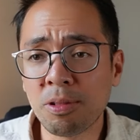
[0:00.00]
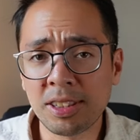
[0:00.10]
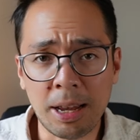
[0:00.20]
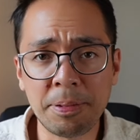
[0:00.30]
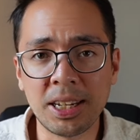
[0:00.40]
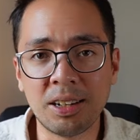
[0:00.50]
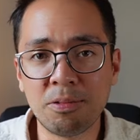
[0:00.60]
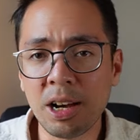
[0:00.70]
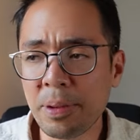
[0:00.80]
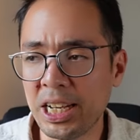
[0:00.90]
What's happening?
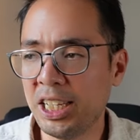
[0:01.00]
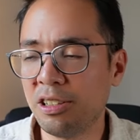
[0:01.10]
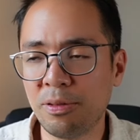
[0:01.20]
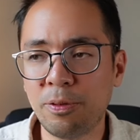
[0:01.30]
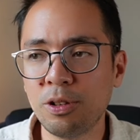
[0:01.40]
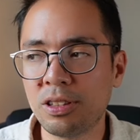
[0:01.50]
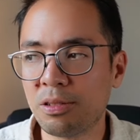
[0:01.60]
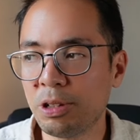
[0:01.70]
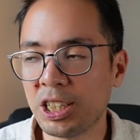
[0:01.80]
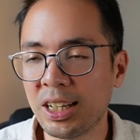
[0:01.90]
Why am I eating foods
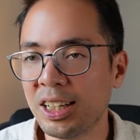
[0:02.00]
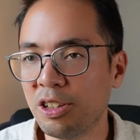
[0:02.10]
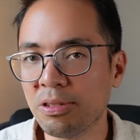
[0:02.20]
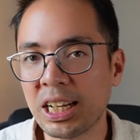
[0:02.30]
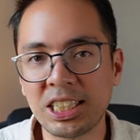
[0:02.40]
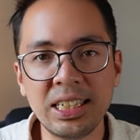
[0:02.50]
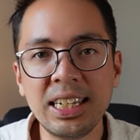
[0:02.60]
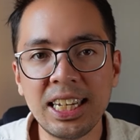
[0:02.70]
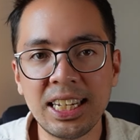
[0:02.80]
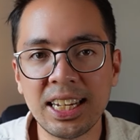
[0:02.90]
which I don't actually
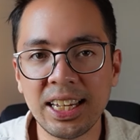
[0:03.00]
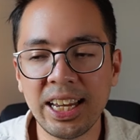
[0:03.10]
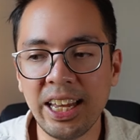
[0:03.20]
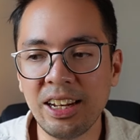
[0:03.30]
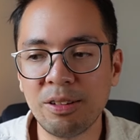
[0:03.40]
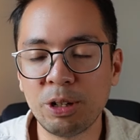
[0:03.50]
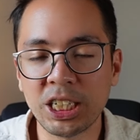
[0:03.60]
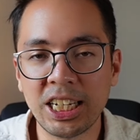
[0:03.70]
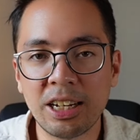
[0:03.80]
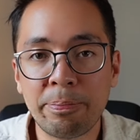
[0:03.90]
need and which
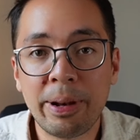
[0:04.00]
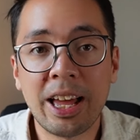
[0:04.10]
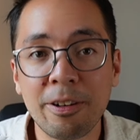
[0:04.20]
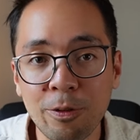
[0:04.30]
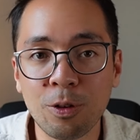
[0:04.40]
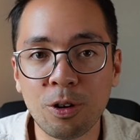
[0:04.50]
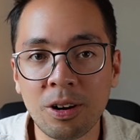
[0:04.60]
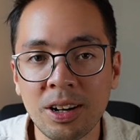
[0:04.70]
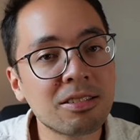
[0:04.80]
I didn't plan for?